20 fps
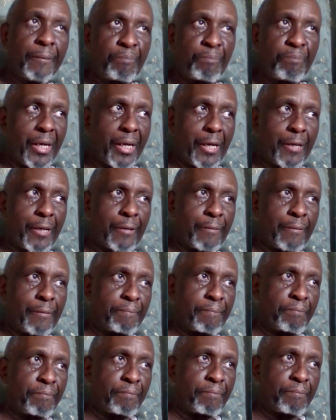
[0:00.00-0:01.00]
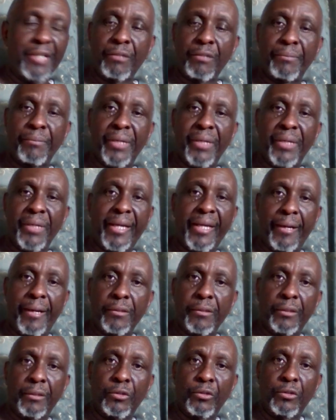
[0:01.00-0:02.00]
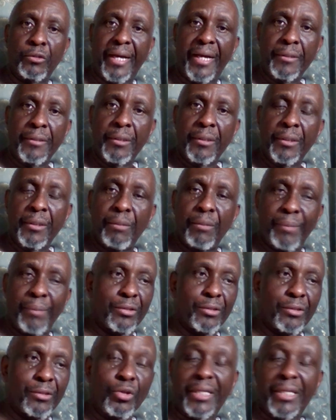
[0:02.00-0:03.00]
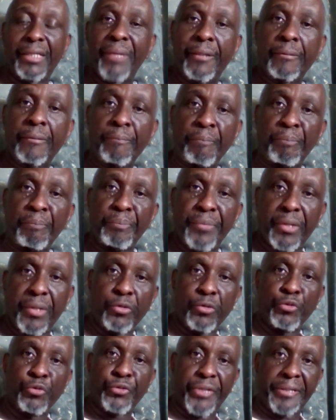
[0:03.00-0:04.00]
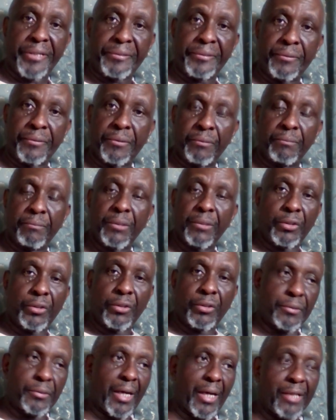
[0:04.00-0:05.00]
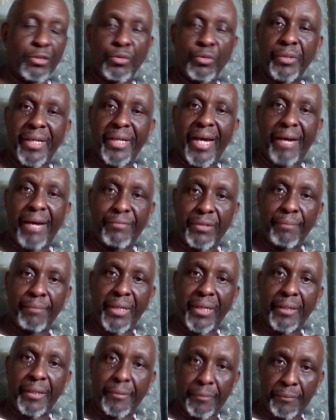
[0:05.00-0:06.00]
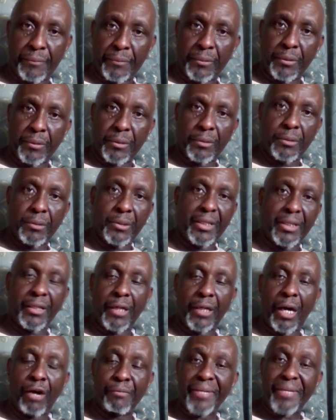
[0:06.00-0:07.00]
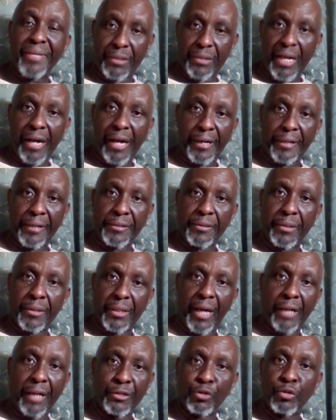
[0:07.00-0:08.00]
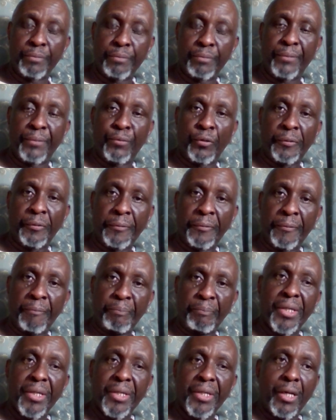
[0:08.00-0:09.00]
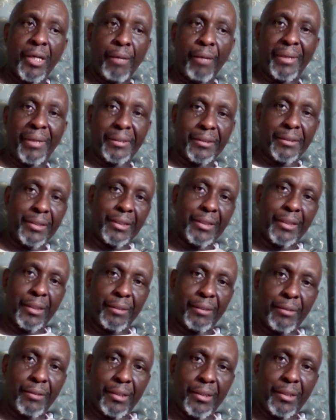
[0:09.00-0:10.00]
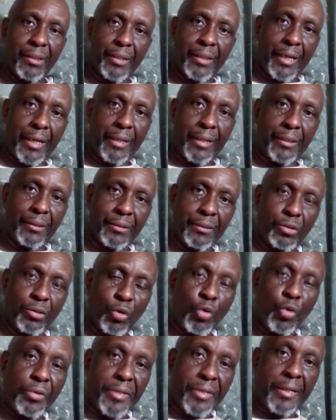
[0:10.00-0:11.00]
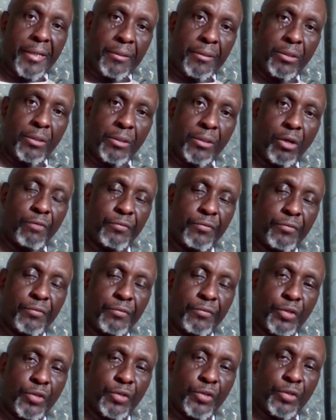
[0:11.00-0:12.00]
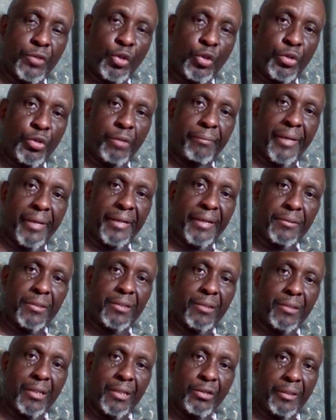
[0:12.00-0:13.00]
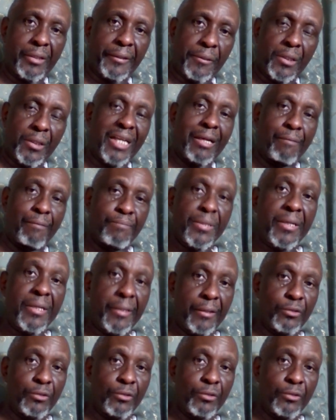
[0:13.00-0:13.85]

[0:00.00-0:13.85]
customer care, it could be that. But those are the main users because so they have our main target are those people. But the owner of socialBites is interested in appealing